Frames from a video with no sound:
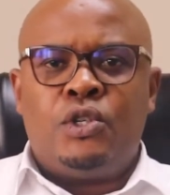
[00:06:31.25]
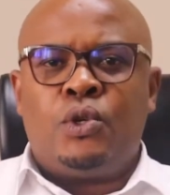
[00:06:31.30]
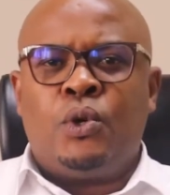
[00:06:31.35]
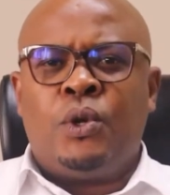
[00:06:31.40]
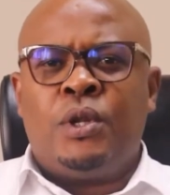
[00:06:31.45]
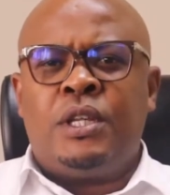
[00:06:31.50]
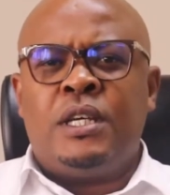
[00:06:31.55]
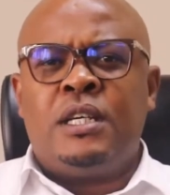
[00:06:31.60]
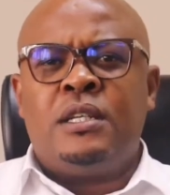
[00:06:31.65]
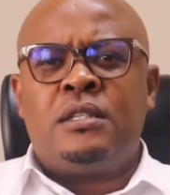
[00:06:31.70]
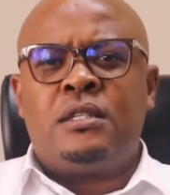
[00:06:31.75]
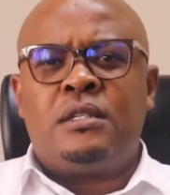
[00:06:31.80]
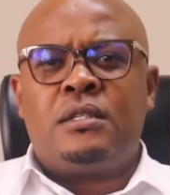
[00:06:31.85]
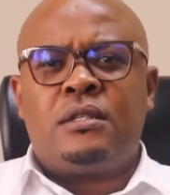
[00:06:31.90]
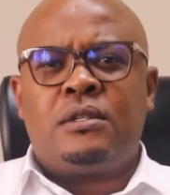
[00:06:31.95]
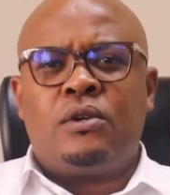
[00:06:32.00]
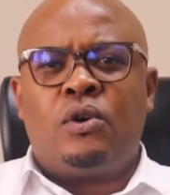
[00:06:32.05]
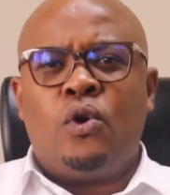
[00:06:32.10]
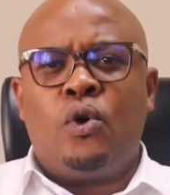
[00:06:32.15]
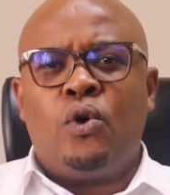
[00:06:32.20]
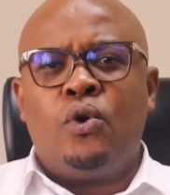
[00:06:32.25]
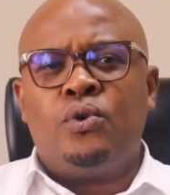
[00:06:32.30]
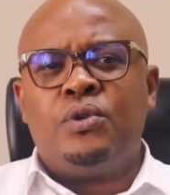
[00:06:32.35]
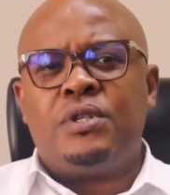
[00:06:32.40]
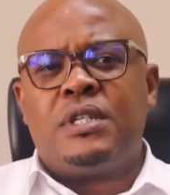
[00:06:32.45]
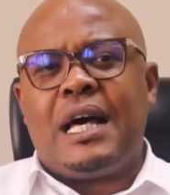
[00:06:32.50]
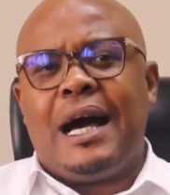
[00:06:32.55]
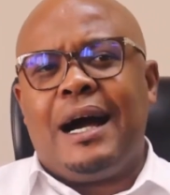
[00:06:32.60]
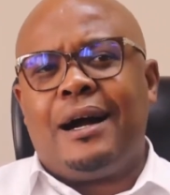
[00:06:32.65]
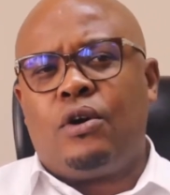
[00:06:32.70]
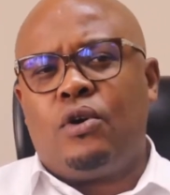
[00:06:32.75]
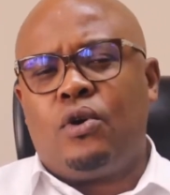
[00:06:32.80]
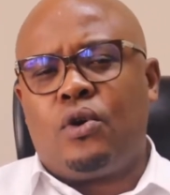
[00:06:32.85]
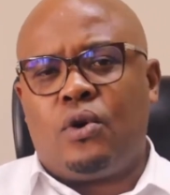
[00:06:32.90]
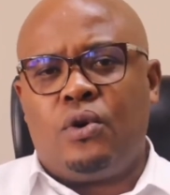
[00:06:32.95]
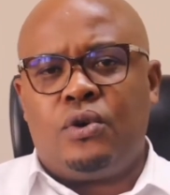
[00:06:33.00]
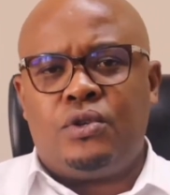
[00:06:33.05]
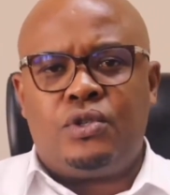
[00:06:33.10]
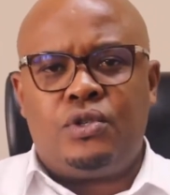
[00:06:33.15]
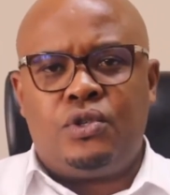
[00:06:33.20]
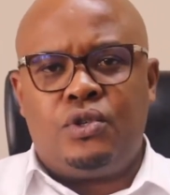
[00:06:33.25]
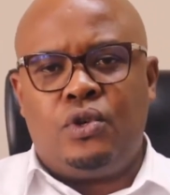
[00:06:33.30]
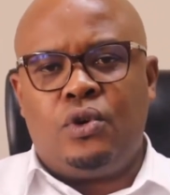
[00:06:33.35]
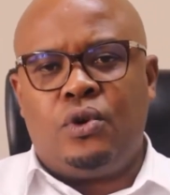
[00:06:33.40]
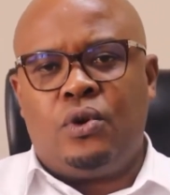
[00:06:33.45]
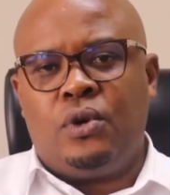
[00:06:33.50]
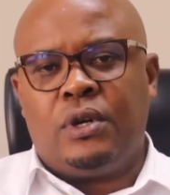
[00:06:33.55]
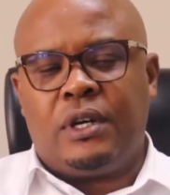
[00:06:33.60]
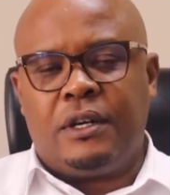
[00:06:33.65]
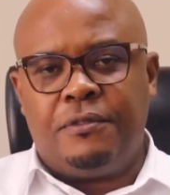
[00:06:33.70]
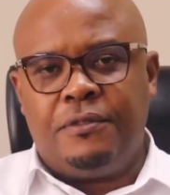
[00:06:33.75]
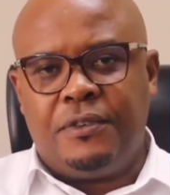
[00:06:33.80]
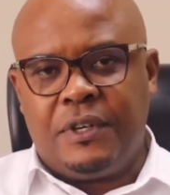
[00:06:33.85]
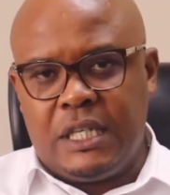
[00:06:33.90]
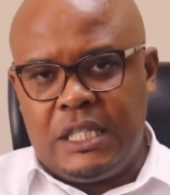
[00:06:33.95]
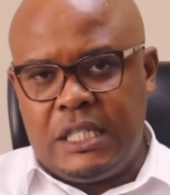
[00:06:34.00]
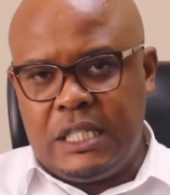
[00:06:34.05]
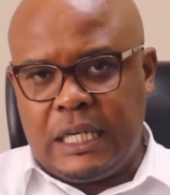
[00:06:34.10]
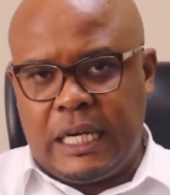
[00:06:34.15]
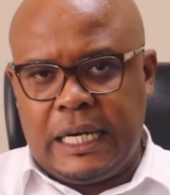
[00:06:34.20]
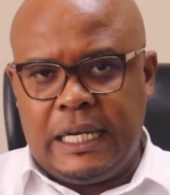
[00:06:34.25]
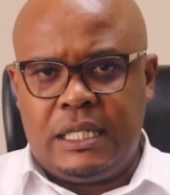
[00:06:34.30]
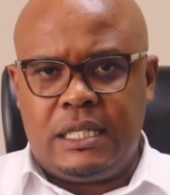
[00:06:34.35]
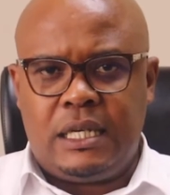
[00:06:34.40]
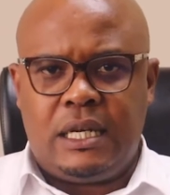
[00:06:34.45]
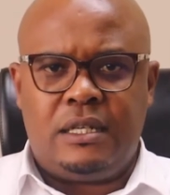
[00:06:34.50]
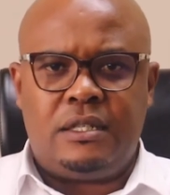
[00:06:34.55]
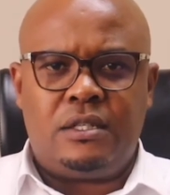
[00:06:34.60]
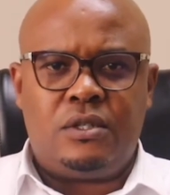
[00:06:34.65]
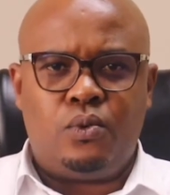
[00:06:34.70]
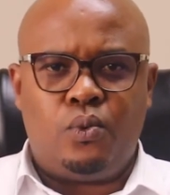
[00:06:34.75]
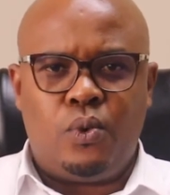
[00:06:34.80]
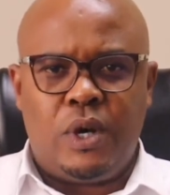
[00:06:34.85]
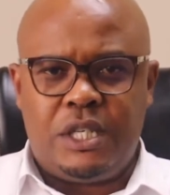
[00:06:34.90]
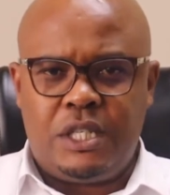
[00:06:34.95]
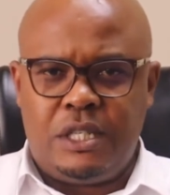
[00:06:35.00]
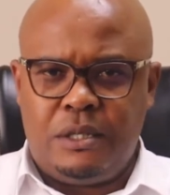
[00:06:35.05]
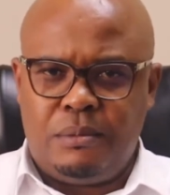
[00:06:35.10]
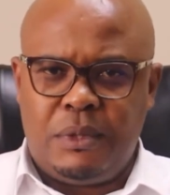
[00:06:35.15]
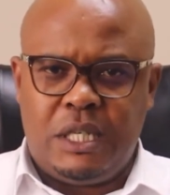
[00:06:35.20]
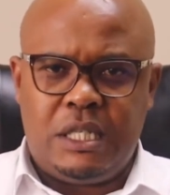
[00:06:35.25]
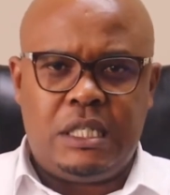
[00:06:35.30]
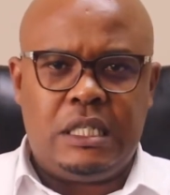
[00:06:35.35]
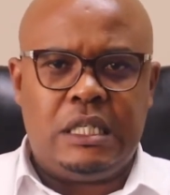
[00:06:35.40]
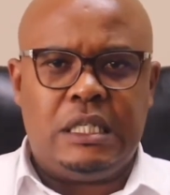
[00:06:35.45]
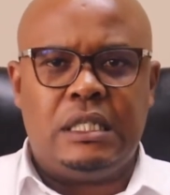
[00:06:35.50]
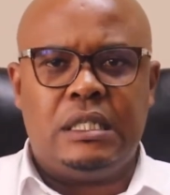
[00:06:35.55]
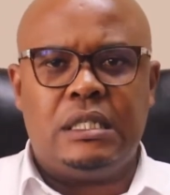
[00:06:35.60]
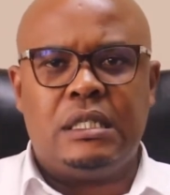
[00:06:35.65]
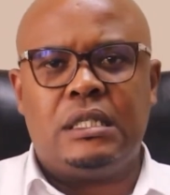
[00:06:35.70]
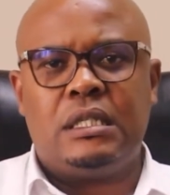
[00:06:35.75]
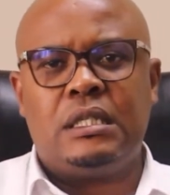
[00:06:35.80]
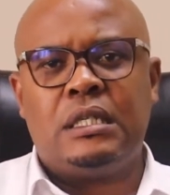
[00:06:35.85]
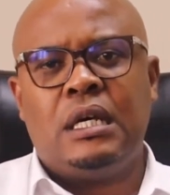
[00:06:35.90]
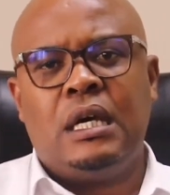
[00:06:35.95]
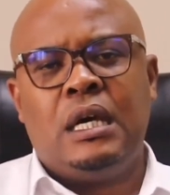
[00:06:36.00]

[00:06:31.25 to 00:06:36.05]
So this goes across your refrigerators, washing machines,